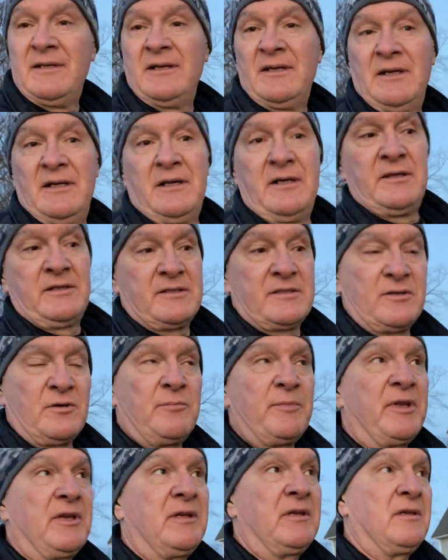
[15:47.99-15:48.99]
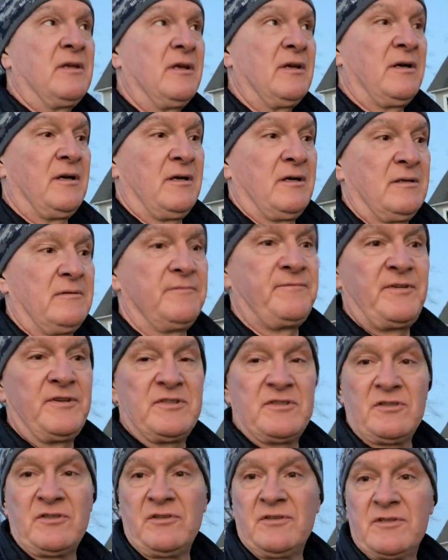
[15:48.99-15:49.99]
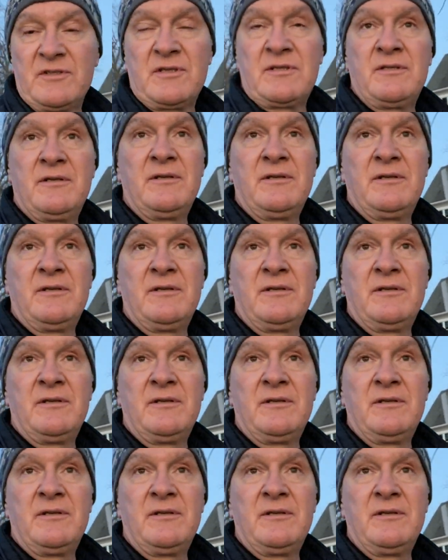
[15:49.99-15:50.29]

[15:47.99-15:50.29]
Uh, so many uh, visitors.